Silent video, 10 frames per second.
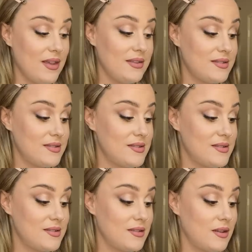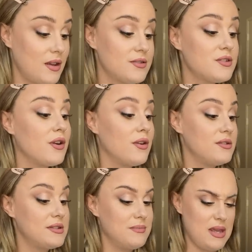This
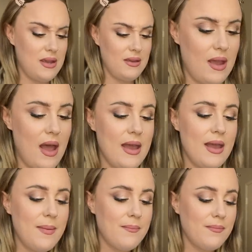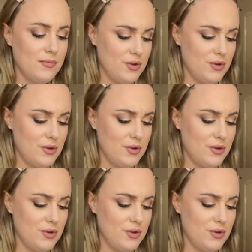concerns me. I'm